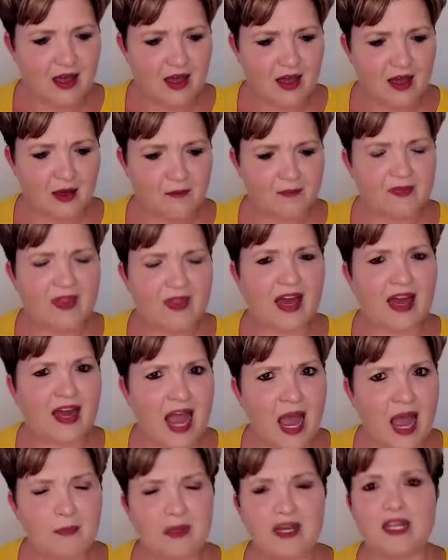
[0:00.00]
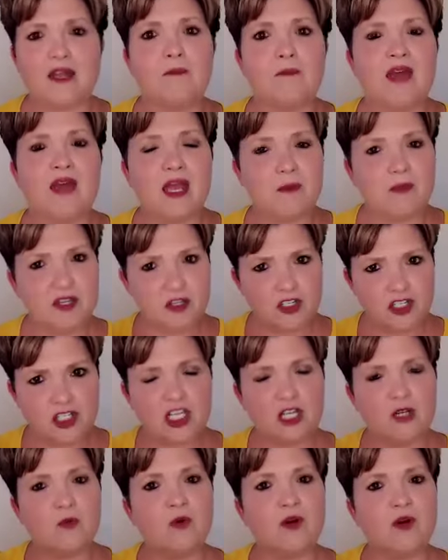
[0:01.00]
um, that happening. And maybe
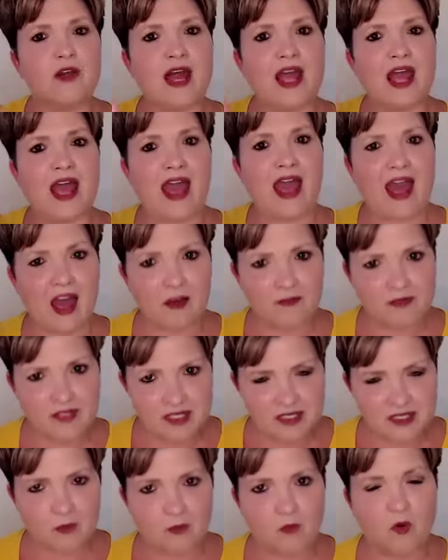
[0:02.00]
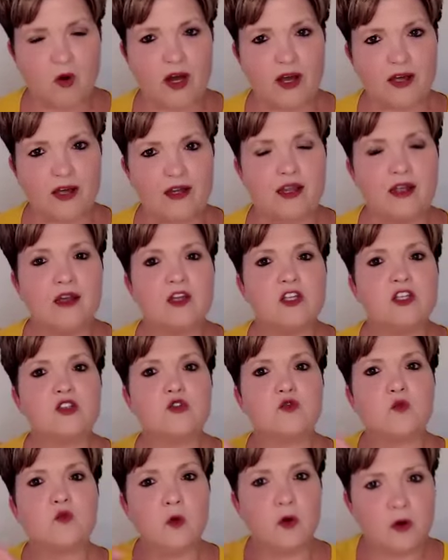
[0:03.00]
she would have someone
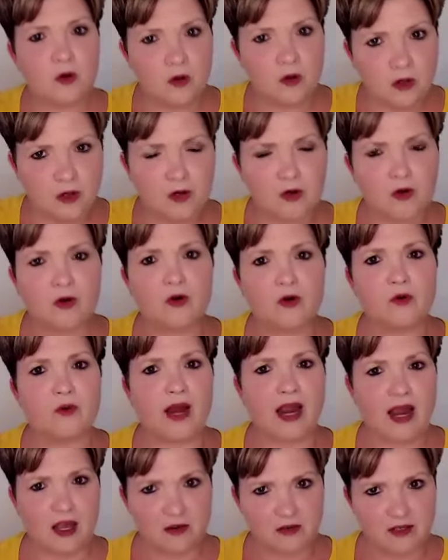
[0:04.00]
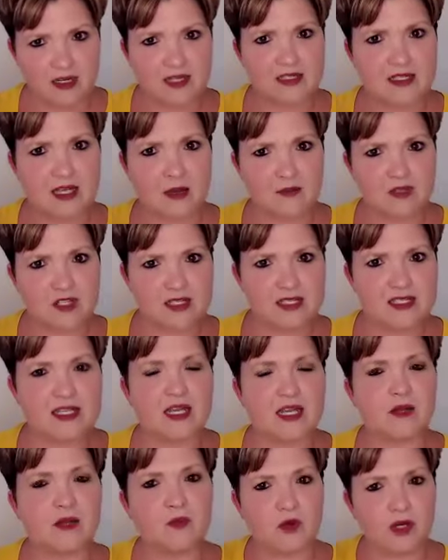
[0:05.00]
twirl her around because I'm just
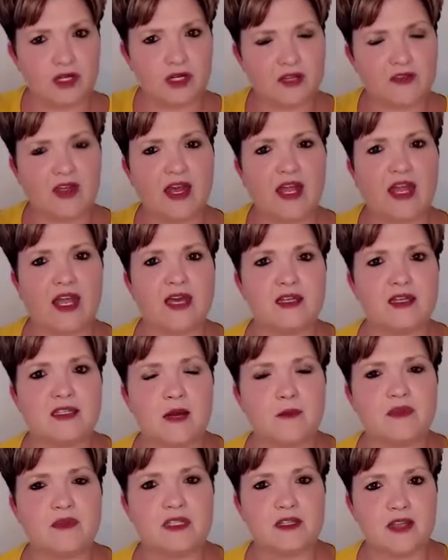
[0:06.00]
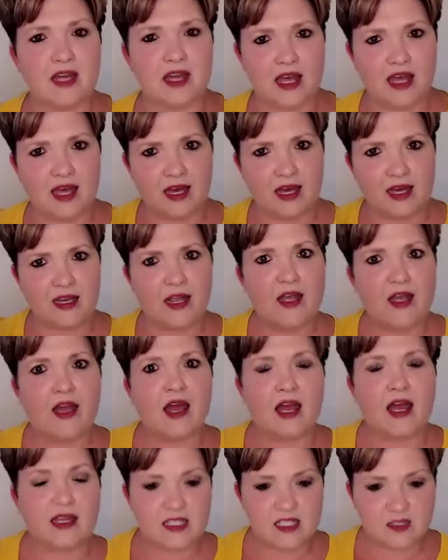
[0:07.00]
seeing bringing the hand up to the head
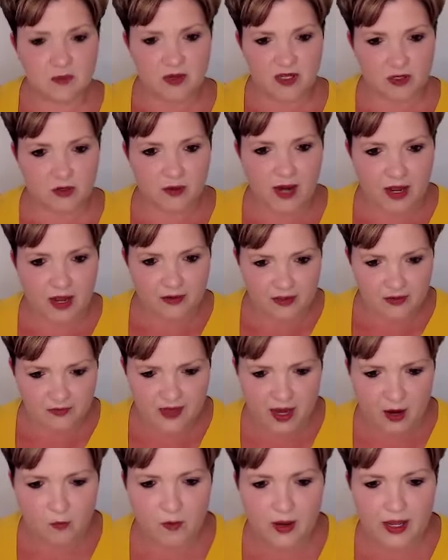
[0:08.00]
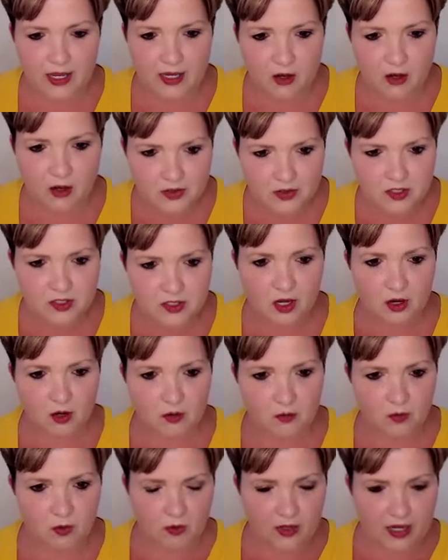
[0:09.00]
and spin around in that way
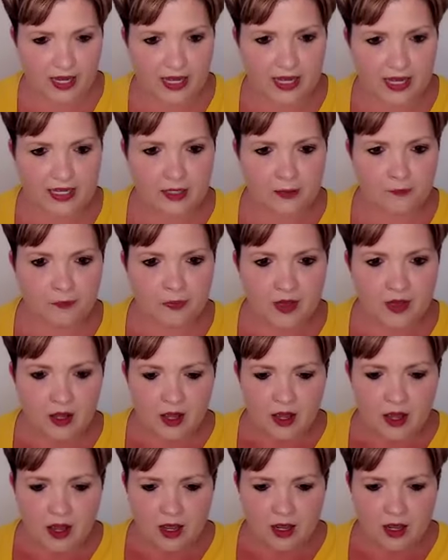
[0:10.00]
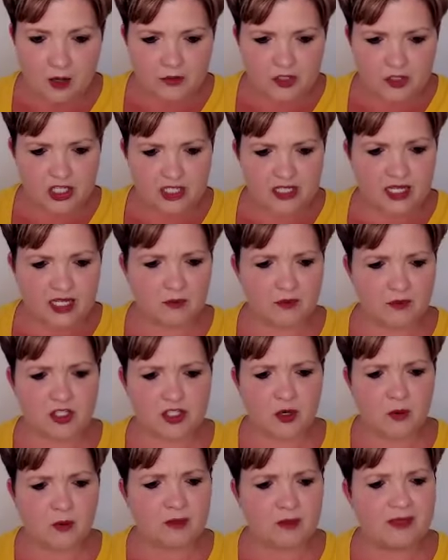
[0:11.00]
also, okay? Um, she keeps
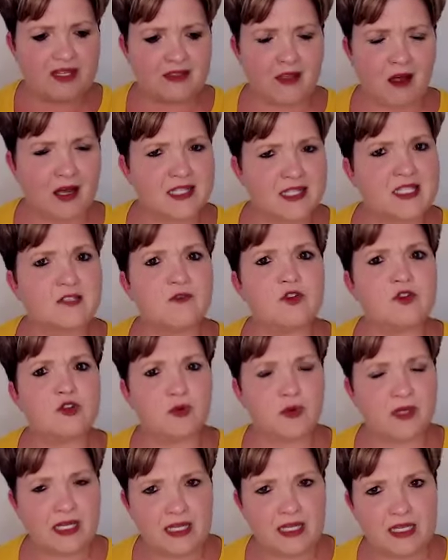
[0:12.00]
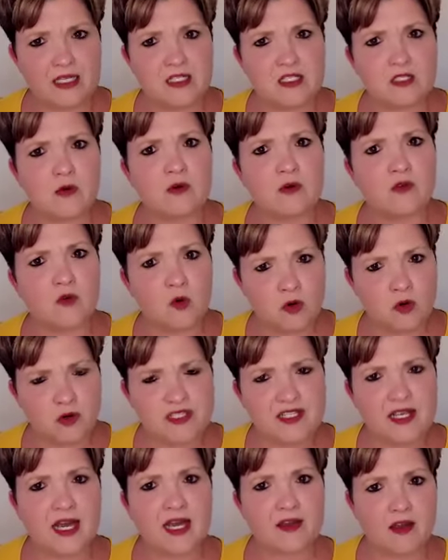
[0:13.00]
showing me lots of trees. So of
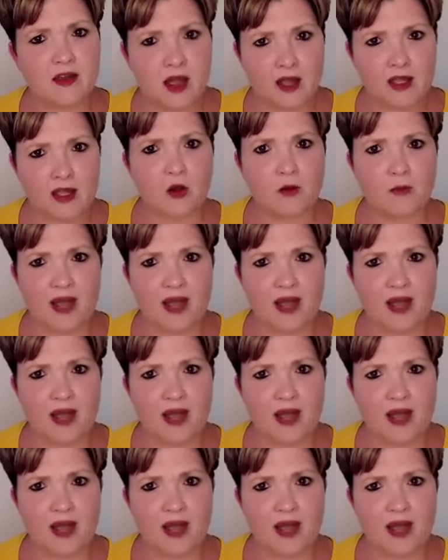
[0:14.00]
course I, I go